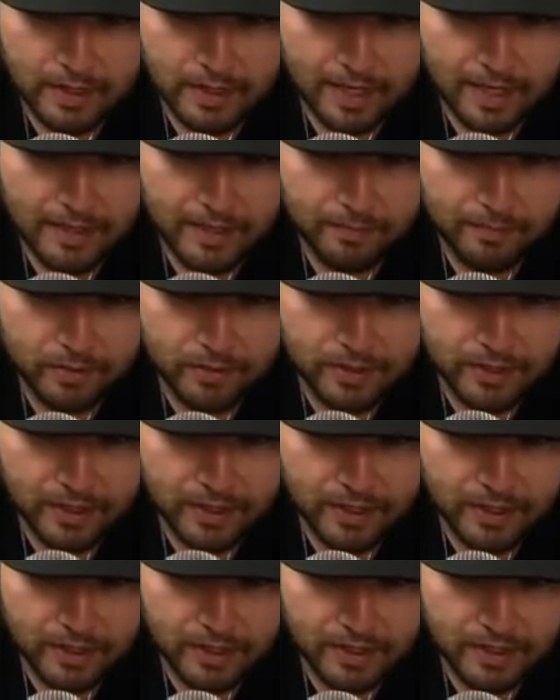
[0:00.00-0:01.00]
K
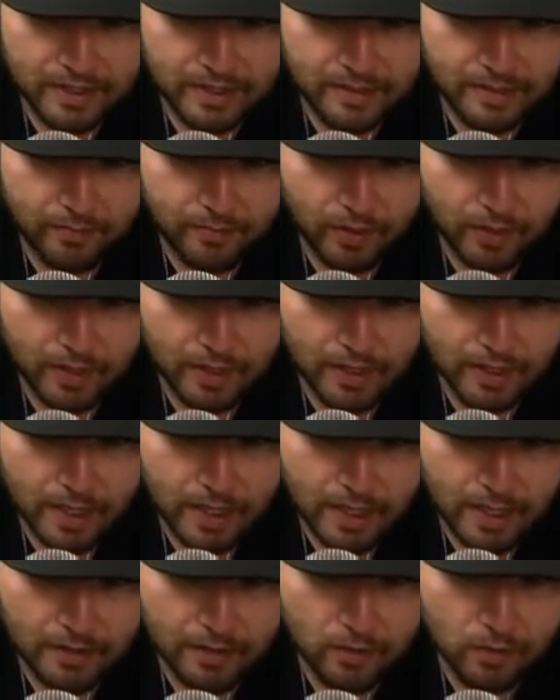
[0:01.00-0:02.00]
percentage
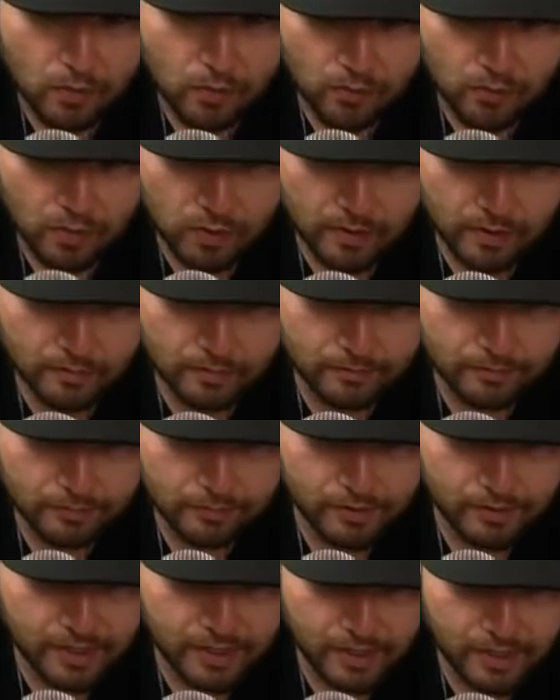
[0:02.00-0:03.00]
16.99, home run
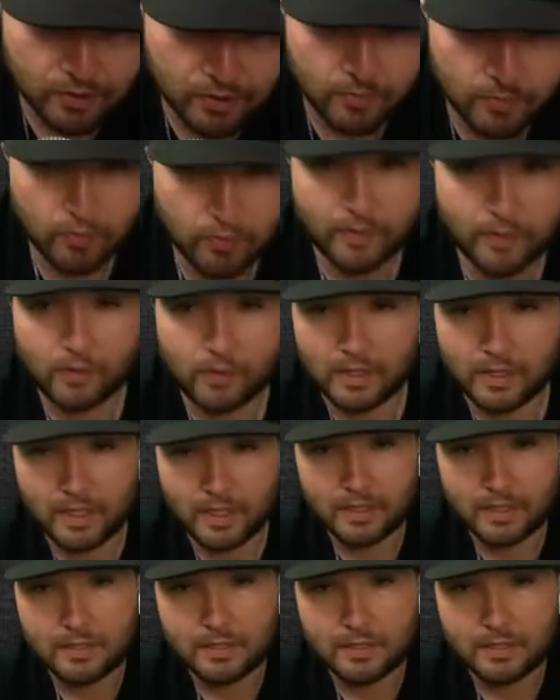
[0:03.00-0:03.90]
percentage 2.19.